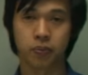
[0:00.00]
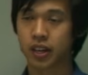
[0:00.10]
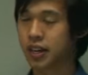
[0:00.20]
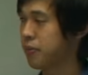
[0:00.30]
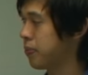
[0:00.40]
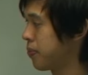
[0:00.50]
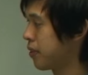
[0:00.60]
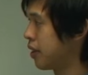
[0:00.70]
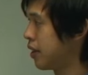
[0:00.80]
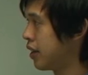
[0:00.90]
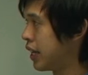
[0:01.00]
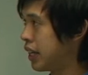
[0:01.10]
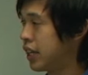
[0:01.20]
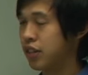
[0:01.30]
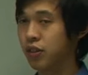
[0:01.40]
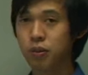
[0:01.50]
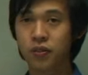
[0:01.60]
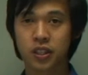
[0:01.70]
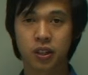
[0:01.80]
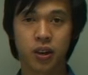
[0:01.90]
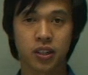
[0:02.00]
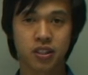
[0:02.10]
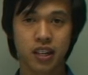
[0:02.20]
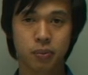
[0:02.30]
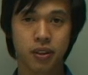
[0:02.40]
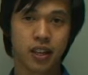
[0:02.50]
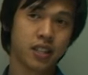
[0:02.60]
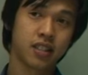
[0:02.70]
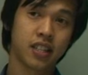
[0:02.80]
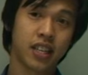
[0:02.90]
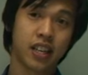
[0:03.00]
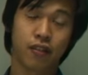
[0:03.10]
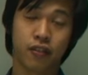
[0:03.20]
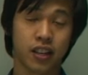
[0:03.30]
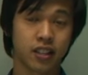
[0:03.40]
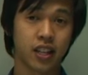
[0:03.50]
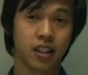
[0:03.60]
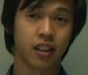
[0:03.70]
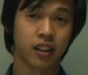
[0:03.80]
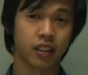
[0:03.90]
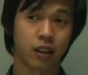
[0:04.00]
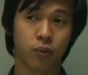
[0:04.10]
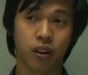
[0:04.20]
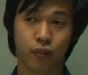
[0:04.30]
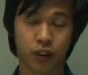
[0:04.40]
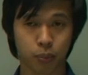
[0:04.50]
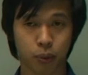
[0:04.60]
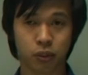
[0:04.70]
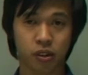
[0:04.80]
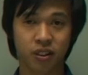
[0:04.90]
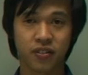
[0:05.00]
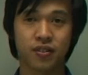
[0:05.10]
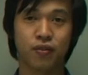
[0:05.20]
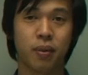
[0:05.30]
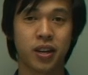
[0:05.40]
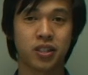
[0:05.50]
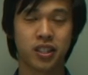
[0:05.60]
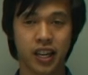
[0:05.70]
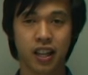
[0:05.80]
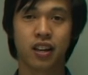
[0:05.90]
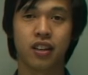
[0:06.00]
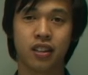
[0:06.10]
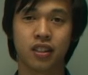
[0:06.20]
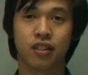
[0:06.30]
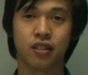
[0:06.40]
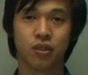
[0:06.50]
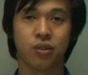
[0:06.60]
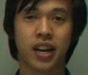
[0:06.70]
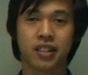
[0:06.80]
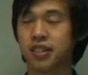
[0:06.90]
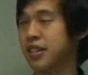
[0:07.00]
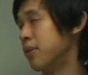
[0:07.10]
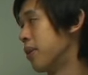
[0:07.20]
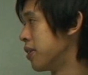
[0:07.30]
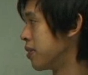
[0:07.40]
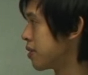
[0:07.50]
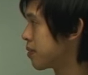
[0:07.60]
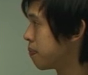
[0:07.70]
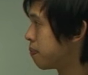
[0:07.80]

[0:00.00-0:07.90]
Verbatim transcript: Okay, so we'll move on to the question segment and see if there's anything that, if we can pull all of this information together to answer these questions.